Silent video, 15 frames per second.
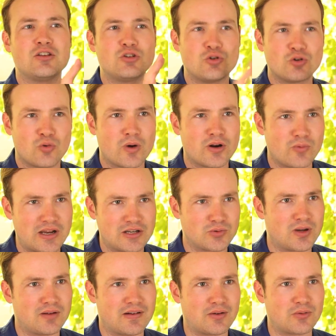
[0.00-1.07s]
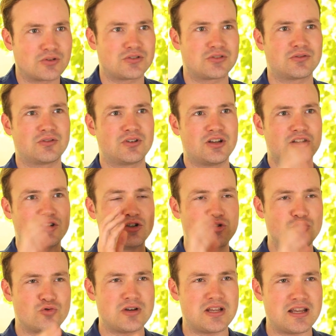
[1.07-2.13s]
You don't want to wait 12 hours.
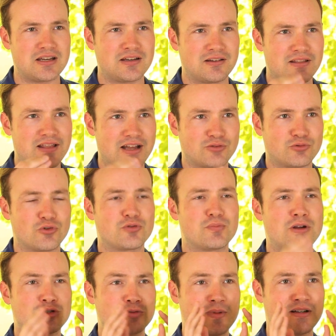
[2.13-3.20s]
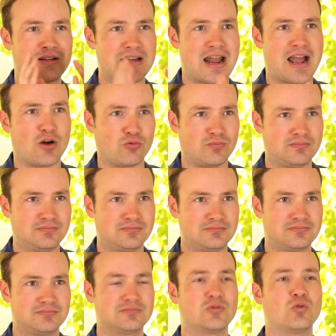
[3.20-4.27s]
You need that growth measurement now.
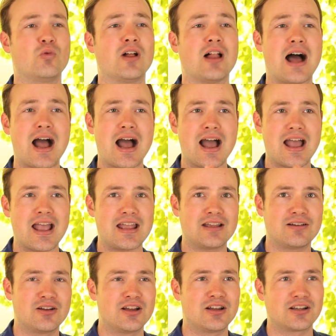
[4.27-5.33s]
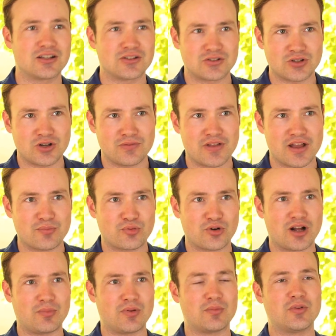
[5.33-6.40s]
Well, I can solve that
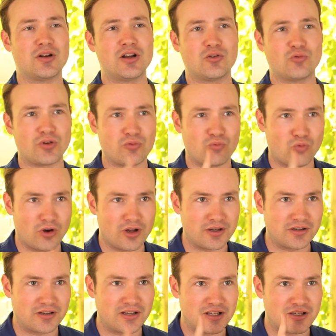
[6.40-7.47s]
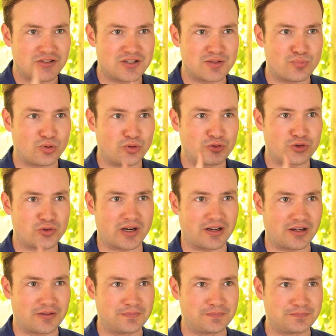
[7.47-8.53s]
problem with one simple
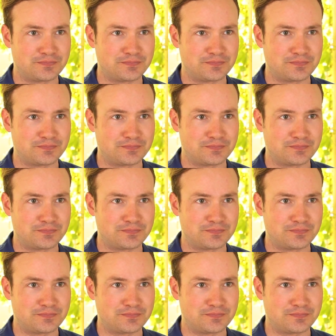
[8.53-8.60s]
trick.